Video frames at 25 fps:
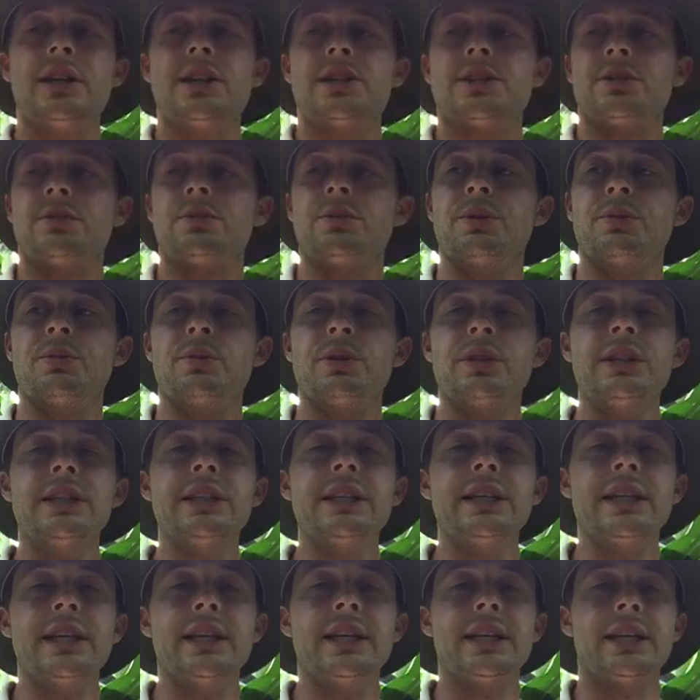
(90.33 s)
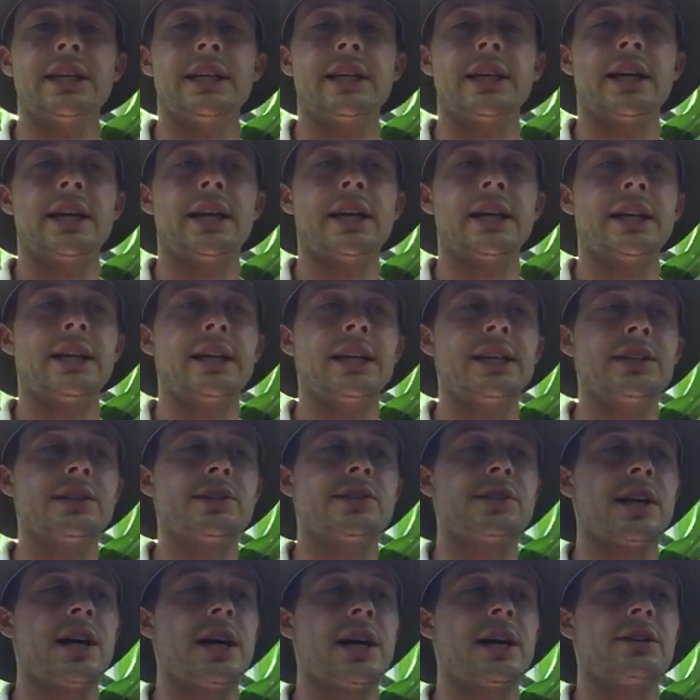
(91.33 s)
So we really get an
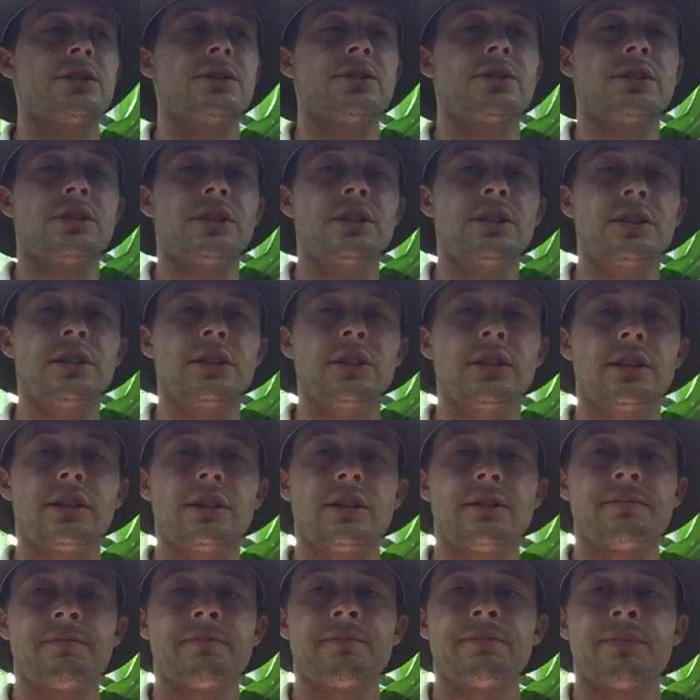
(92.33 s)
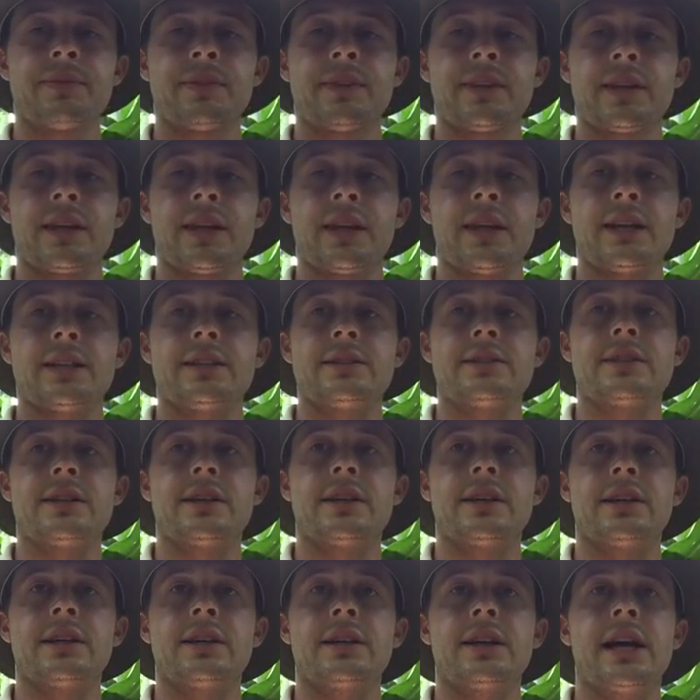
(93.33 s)
insider's look at
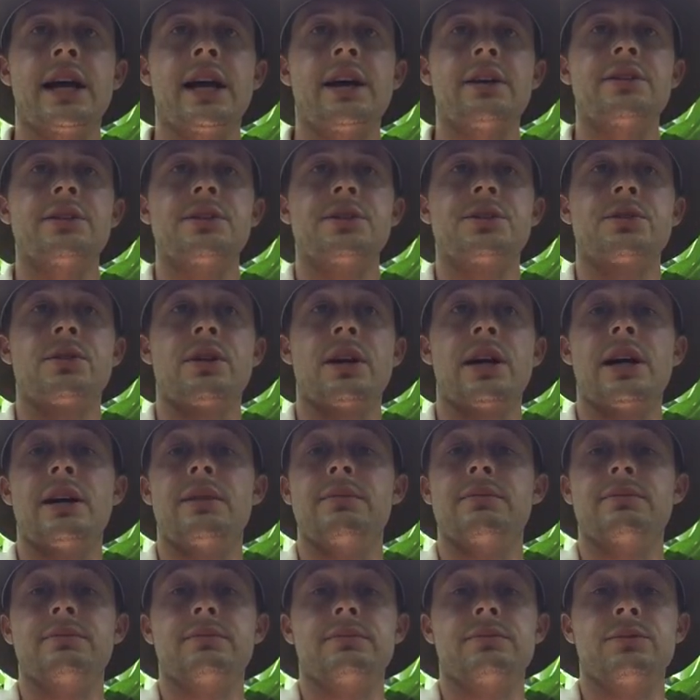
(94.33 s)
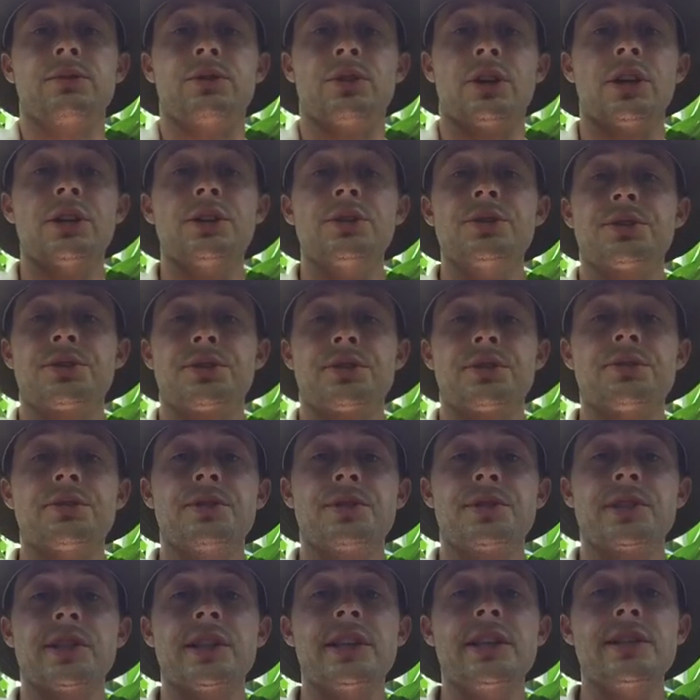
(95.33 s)
how this crop grows through
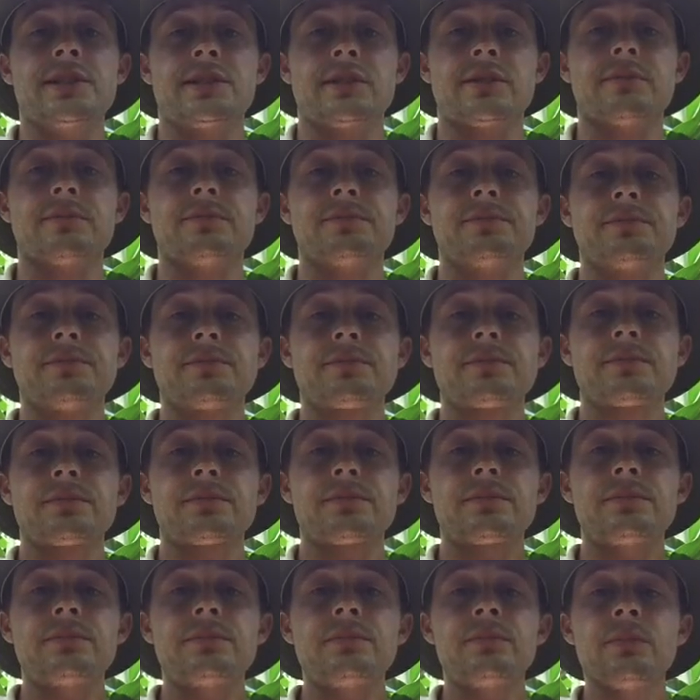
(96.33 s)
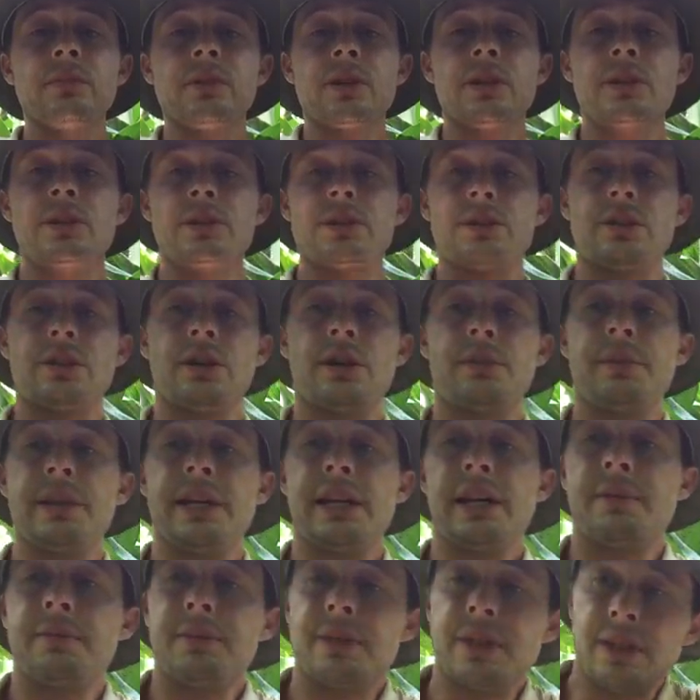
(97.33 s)
the season. So I
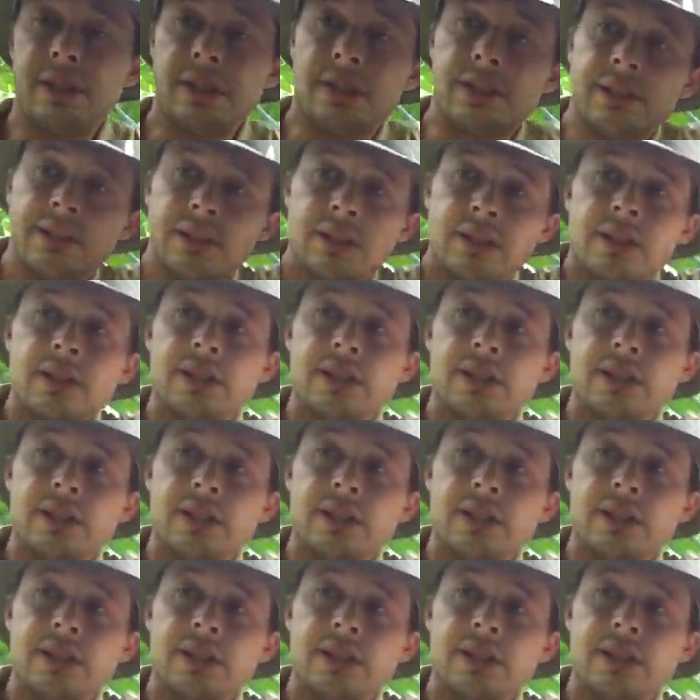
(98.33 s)
mean, I'm gonna